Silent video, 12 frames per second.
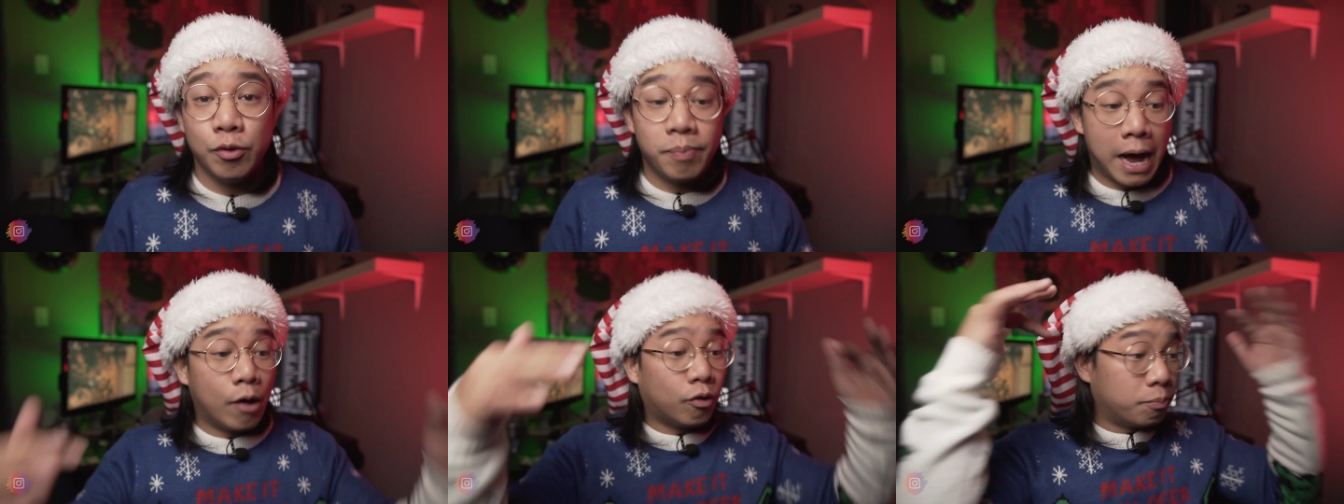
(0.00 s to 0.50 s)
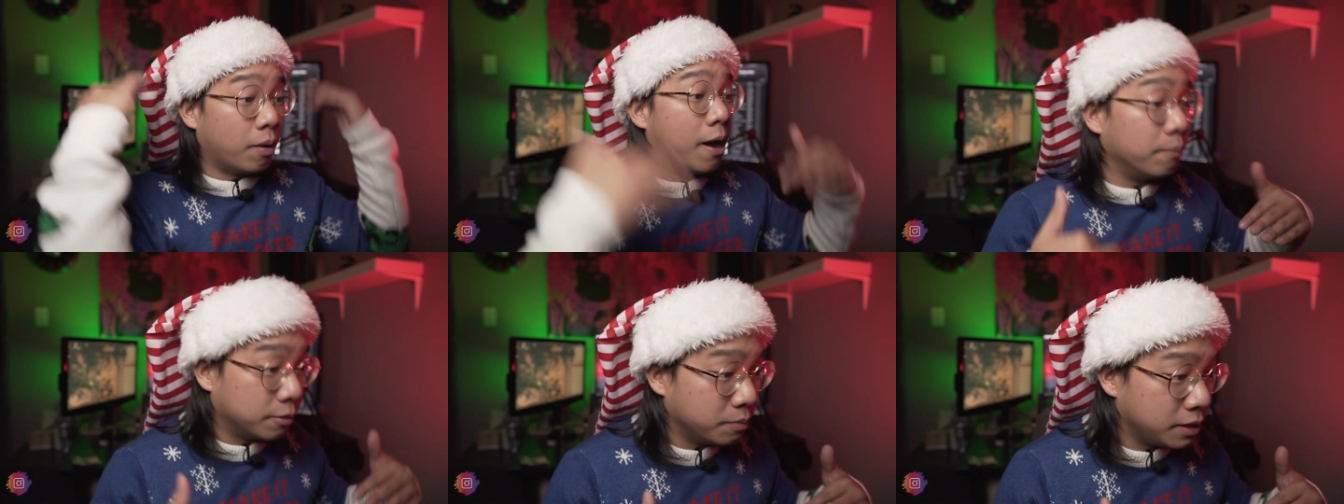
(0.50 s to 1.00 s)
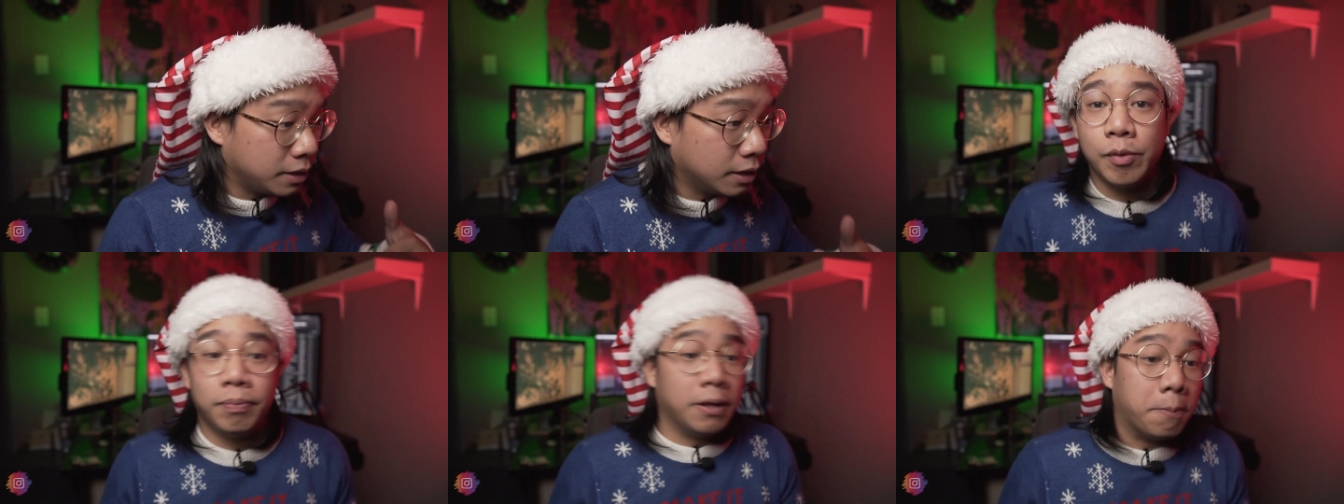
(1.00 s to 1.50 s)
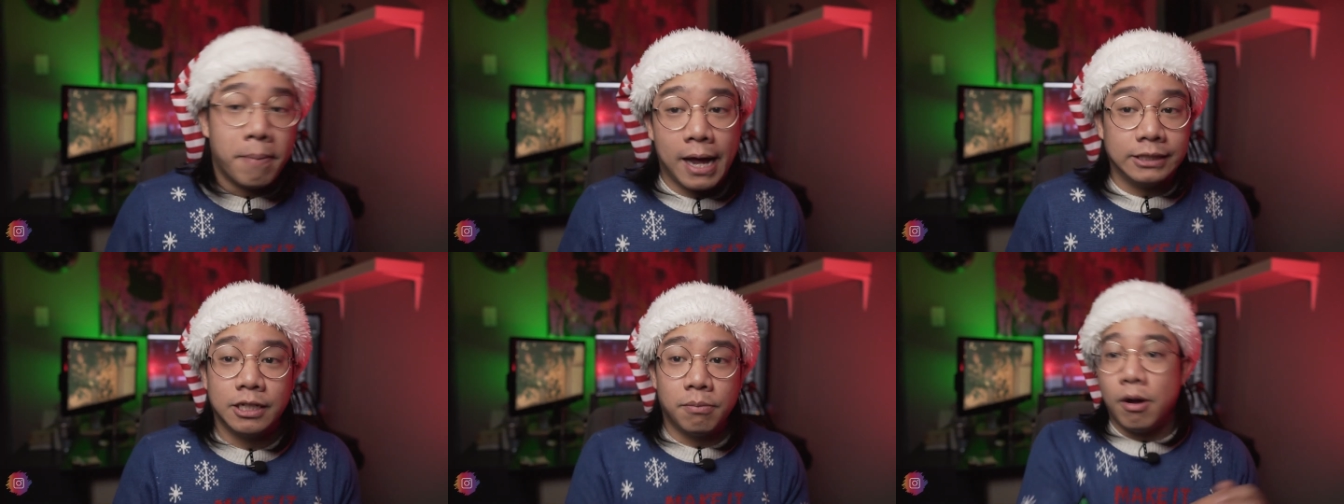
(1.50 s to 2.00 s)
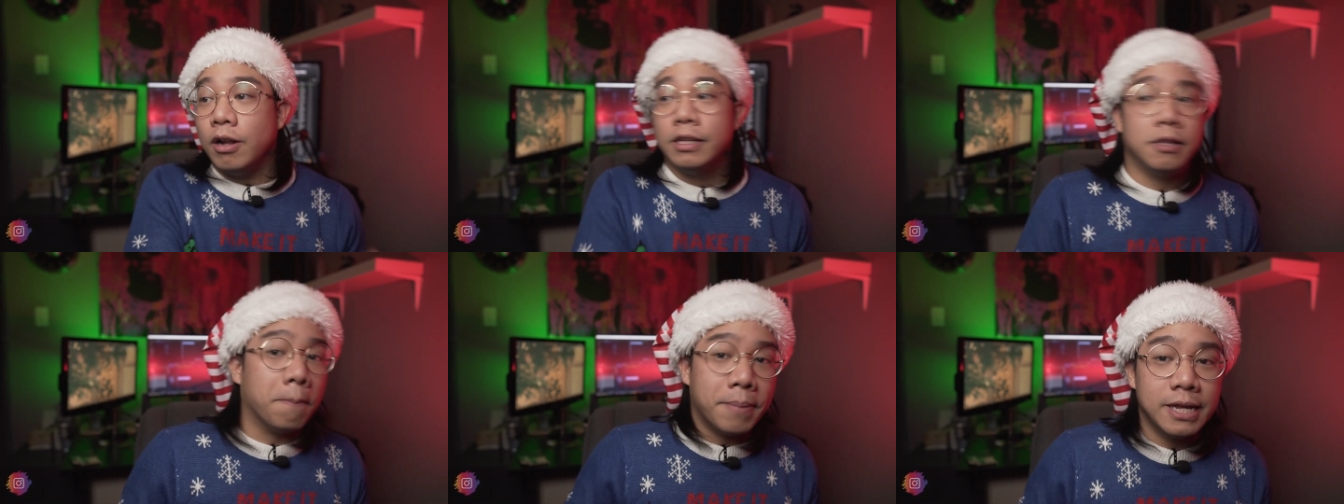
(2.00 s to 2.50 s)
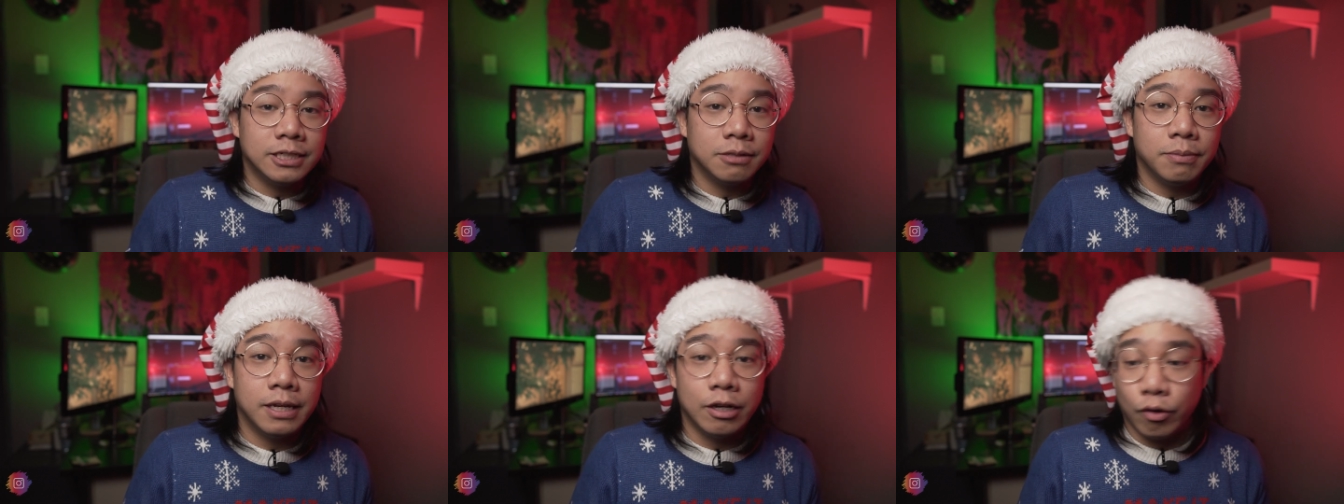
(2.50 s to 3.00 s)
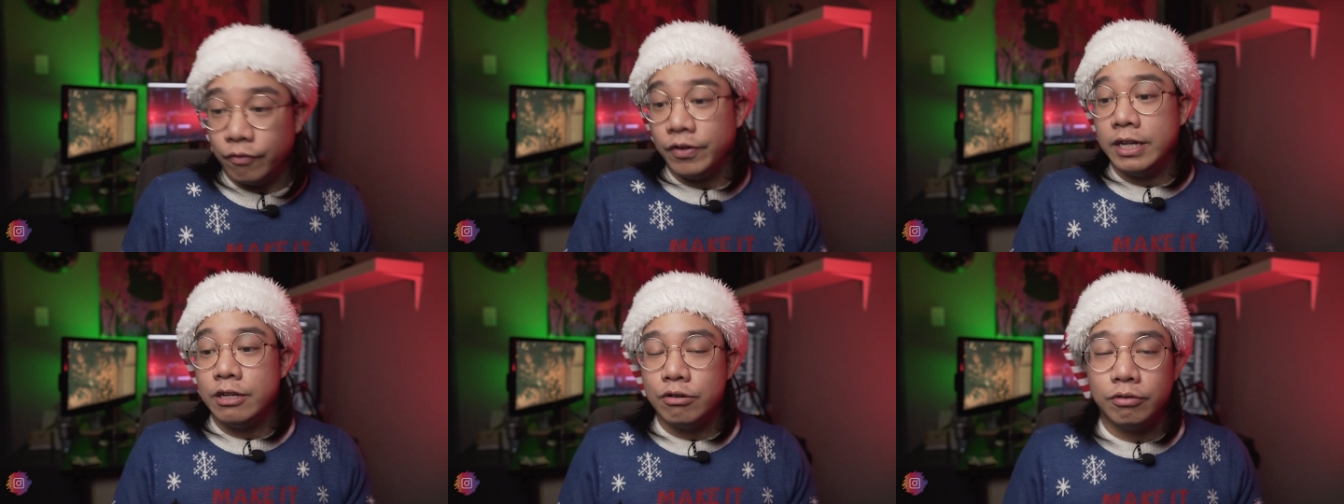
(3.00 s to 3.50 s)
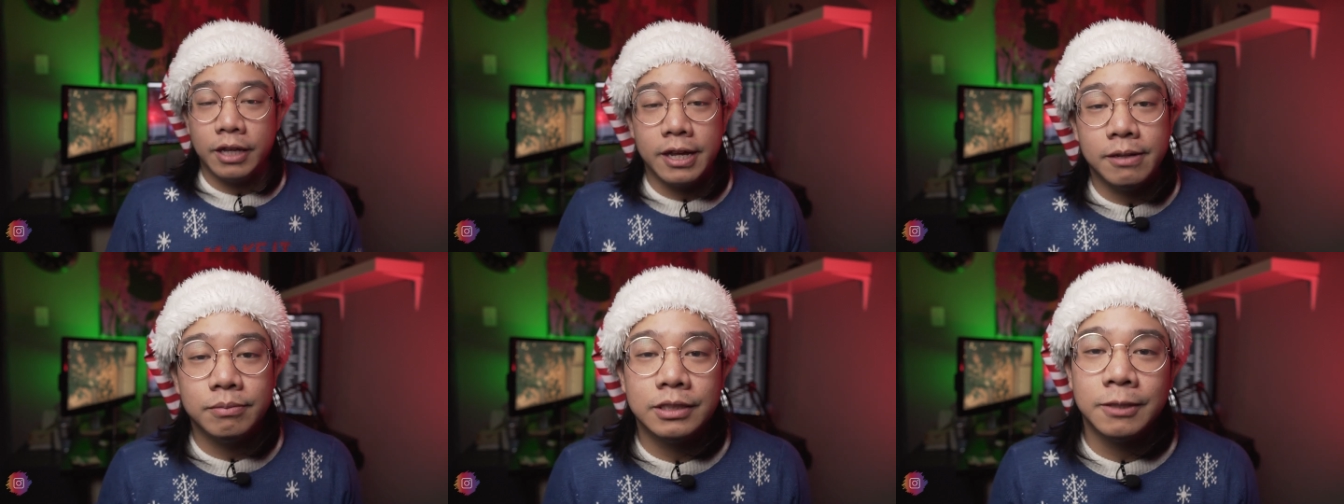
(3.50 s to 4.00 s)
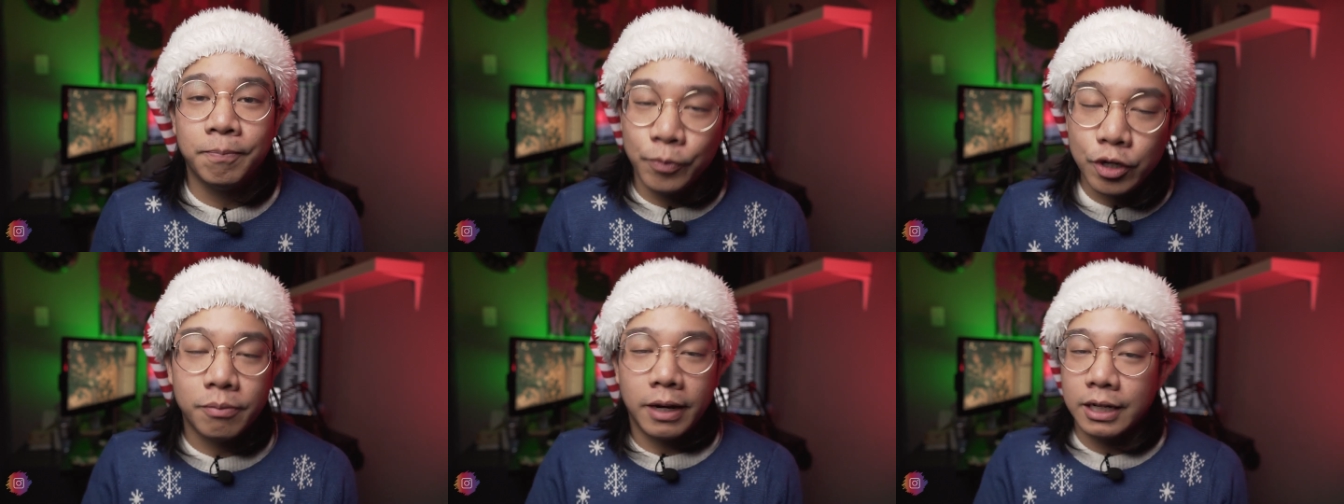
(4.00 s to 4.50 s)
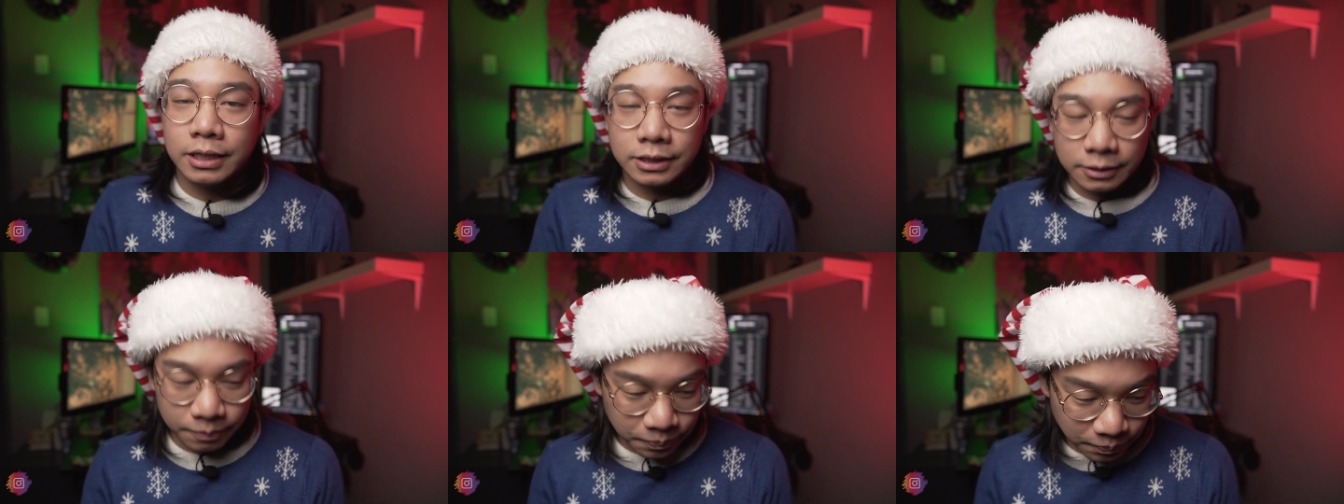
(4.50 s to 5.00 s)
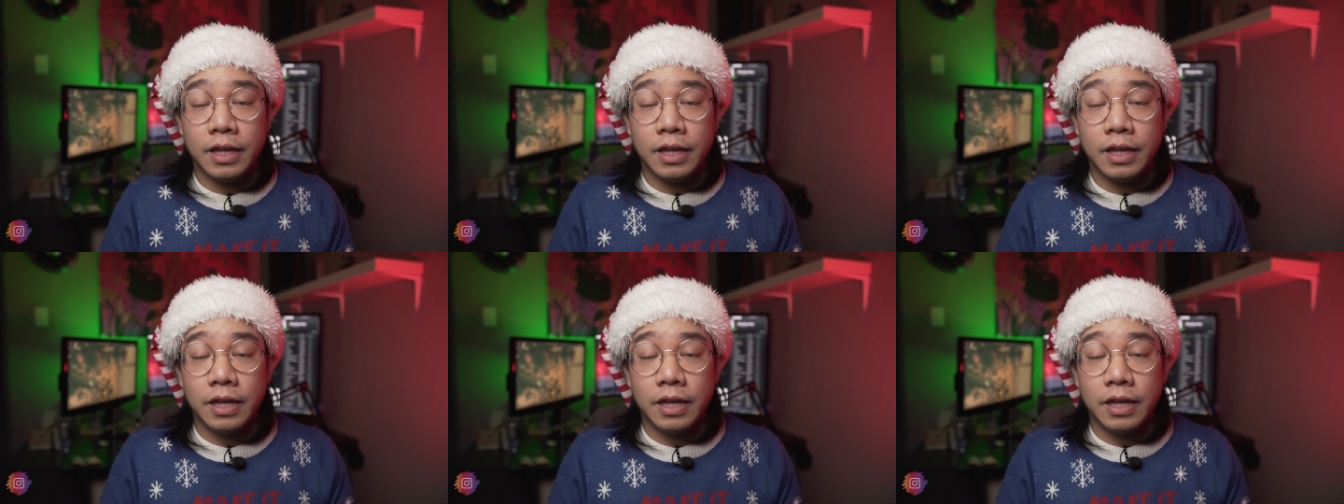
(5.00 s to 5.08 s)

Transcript: if you power bombed me, if we played basketball in the basement or video games, you're my cousin.